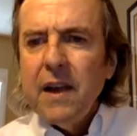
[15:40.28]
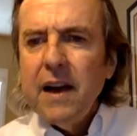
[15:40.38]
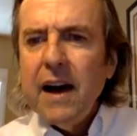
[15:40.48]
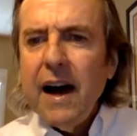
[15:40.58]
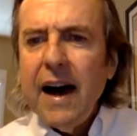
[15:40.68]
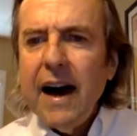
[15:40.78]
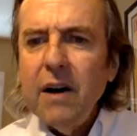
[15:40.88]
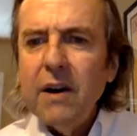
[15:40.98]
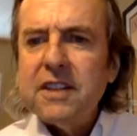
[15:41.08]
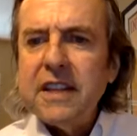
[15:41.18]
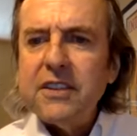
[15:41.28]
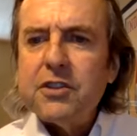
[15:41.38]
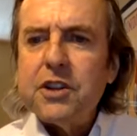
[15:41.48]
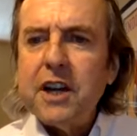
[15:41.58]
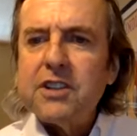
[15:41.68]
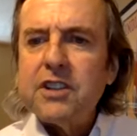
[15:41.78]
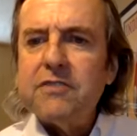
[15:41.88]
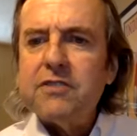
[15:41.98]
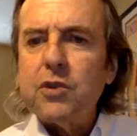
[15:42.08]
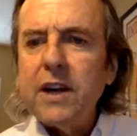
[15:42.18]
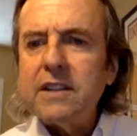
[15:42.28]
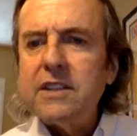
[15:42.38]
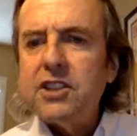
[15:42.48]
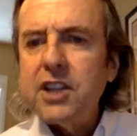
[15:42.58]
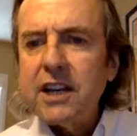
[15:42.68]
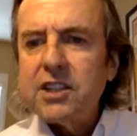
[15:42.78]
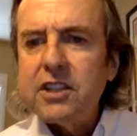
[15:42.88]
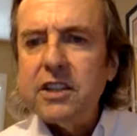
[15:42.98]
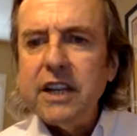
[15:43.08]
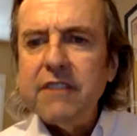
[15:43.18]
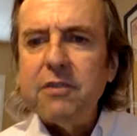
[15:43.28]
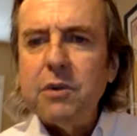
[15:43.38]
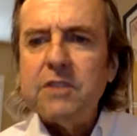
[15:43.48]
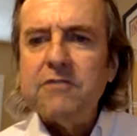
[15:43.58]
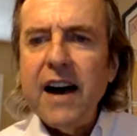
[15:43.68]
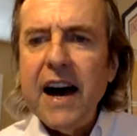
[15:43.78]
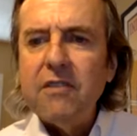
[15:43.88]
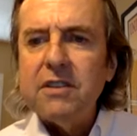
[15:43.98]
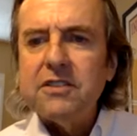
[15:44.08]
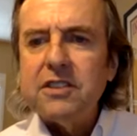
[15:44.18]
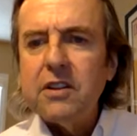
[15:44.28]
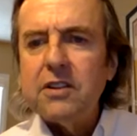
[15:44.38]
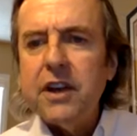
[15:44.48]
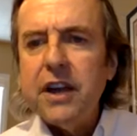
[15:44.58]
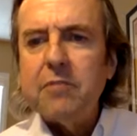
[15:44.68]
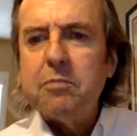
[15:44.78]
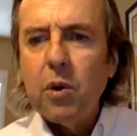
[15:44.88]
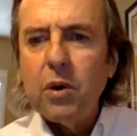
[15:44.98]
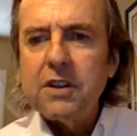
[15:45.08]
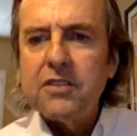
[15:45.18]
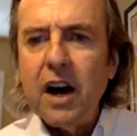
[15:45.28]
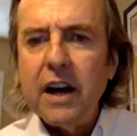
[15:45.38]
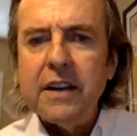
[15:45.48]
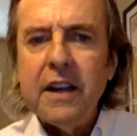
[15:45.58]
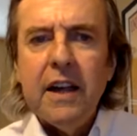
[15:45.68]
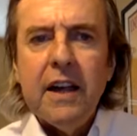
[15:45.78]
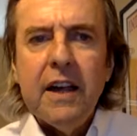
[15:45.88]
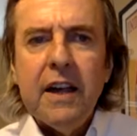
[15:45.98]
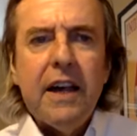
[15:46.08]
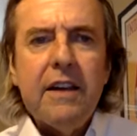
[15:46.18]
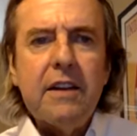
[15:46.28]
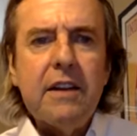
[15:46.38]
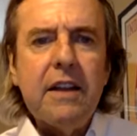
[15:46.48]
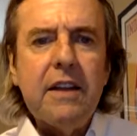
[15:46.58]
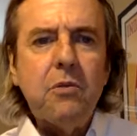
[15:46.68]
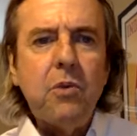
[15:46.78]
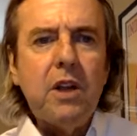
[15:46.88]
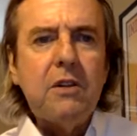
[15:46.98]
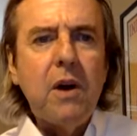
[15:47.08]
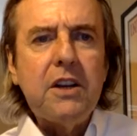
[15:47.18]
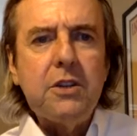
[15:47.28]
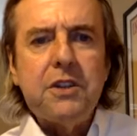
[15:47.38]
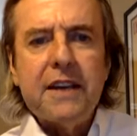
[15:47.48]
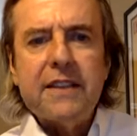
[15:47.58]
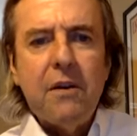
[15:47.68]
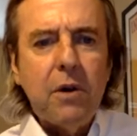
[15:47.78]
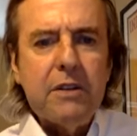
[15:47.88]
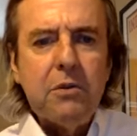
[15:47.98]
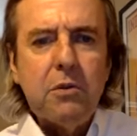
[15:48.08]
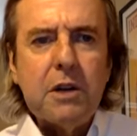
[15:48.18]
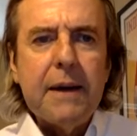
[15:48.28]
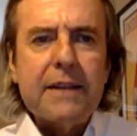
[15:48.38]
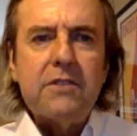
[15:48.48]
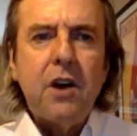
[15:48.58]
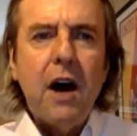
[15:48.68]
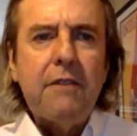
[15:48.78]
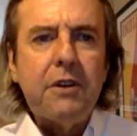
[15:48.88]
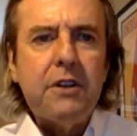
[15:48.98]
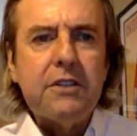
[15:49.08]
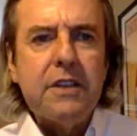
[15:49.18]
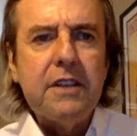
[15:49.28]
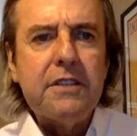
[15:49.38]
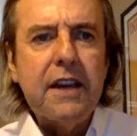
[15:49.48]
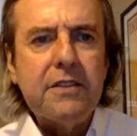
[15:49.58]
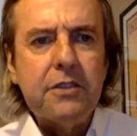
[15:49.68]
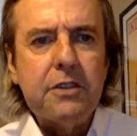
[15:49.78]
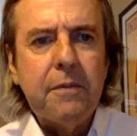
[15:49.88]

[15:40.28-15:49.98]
How has the introduction of direct injection influenced valve and cylinder head port design? And Willy, why don't you take that one, and we'll get back to Tom for his answer.